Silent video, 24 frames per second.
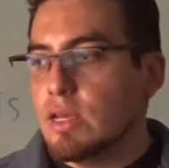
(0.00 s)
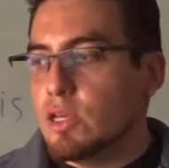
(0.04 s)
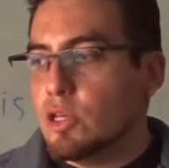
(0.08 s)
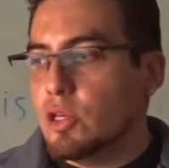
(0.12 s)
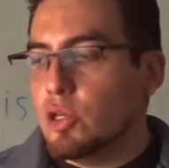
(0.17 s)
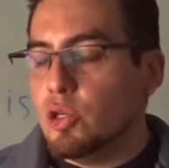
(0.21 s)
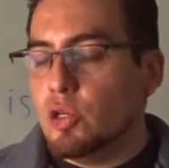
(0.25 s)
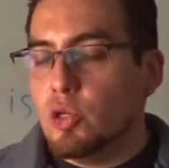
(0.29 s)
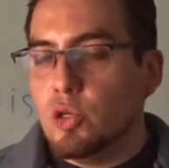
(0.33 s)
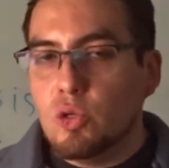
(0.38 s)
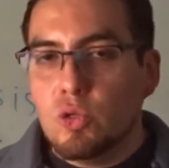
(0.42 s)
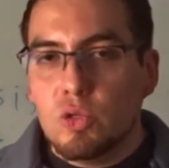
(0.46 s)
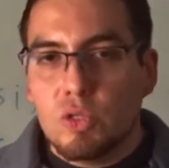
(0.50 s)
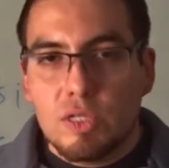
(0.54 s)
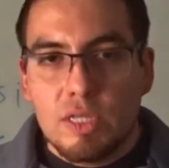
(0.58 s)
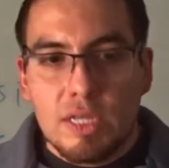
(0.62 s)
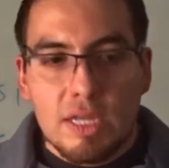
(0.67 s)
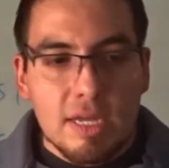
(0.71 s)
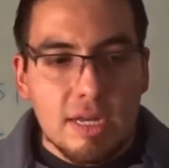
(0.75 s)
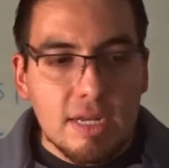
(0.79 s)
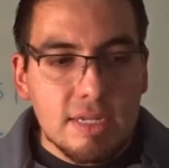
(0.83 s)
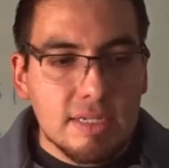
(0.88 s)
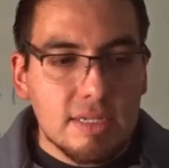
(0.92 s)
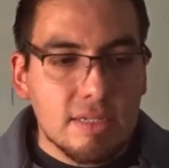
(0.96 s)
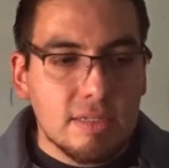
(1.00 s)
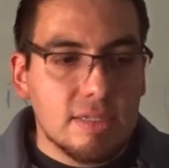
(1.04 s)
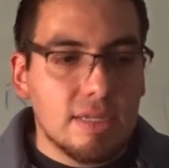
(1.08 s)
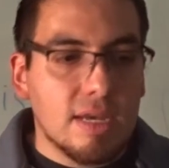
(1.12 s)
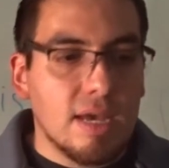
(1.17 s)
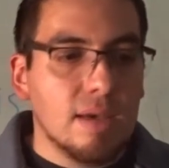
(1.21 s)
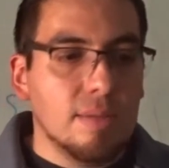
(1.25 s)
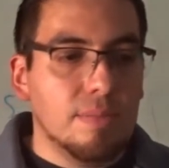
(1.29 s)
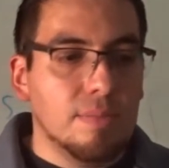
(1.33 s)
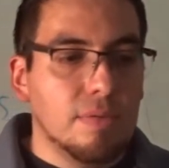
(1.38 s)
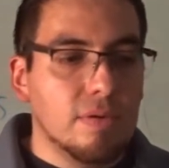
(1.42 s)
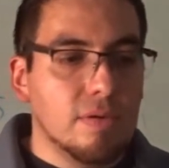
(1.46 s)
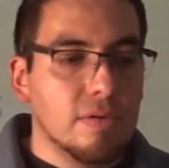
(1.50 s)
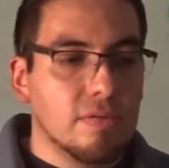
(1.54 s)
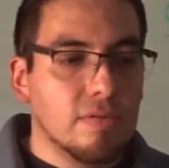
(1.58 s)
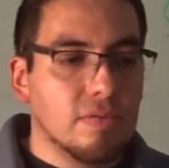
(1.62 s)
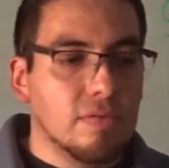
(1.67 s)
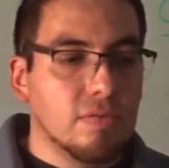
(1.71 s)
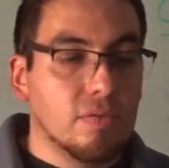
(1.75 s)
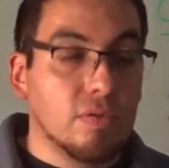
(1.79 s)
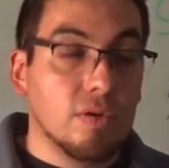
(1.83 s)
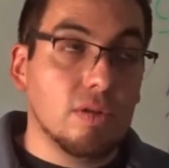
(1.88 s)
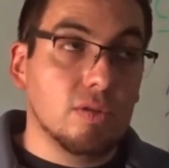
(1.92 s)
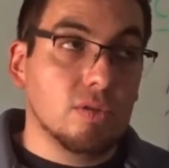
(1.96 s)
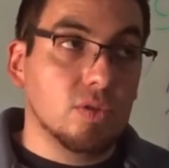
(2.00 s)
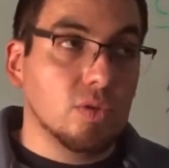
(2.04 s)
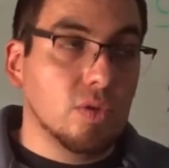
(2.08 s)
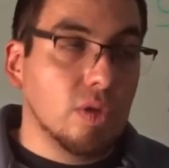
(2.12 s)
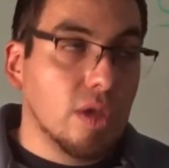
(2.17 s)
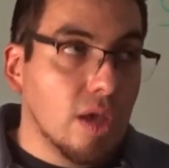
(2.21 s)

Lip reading: used it as a type of, to